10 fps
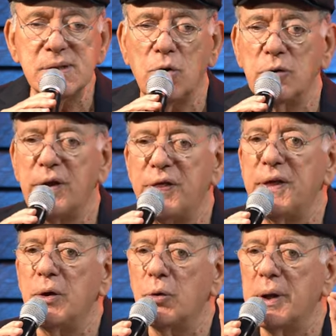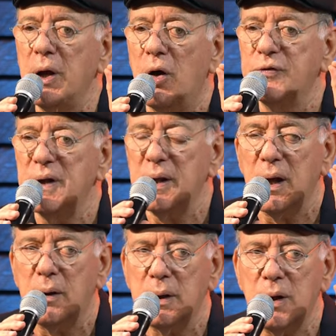called the theory of
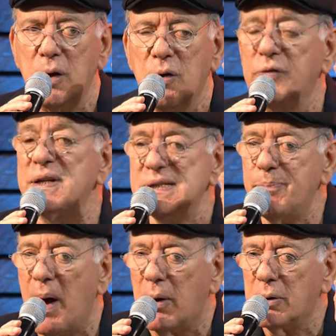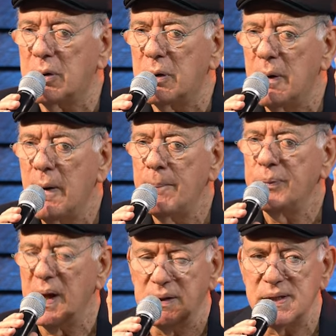the spark,
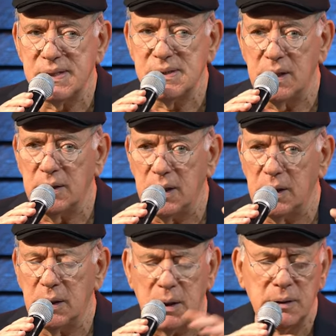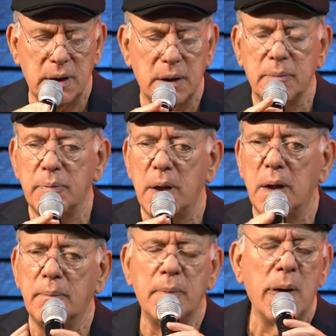and this is in
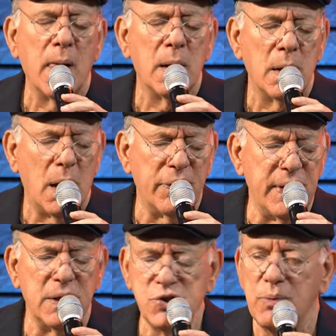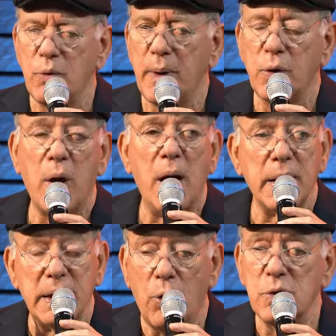the I think in Shimon Bar Yochai
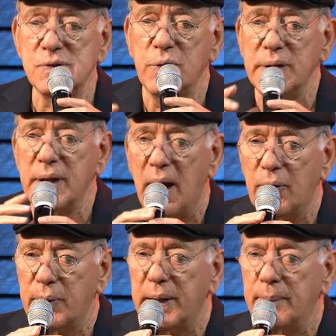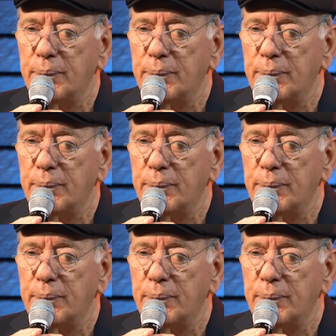and also in the Ari.